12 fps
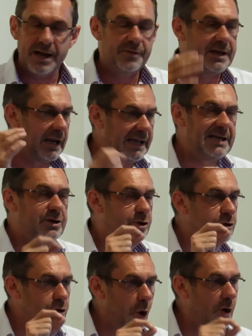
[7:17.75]
the elite
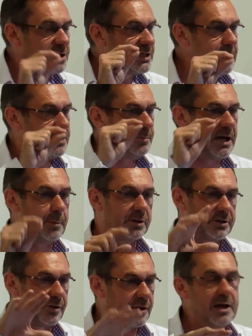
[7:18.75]
do not seem to be able
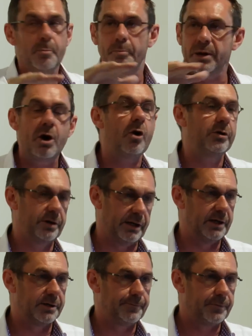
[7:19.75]
to think beyond it.